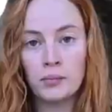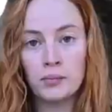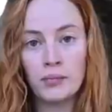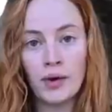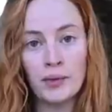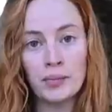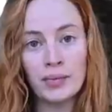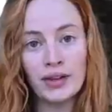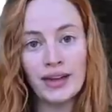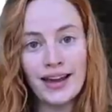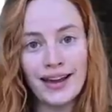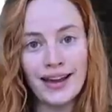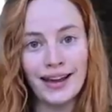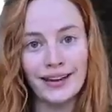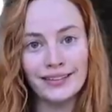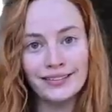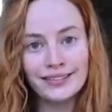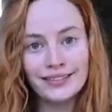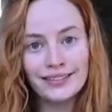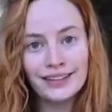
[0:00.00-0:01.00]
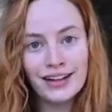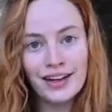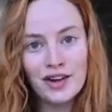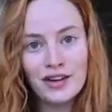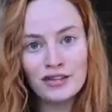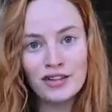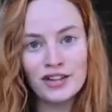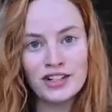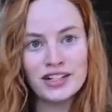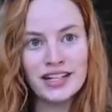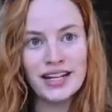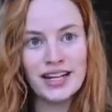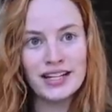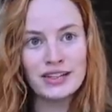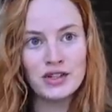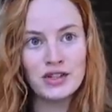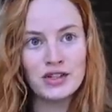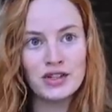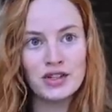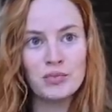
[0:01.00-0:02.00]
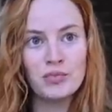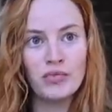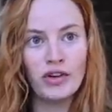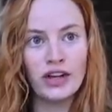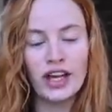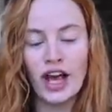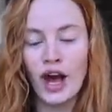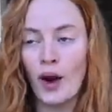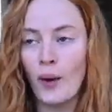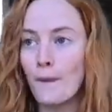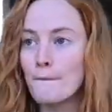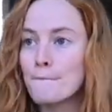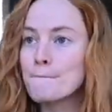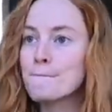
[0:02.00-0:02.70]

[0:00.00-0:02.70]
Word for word: My plan for today's YouTube video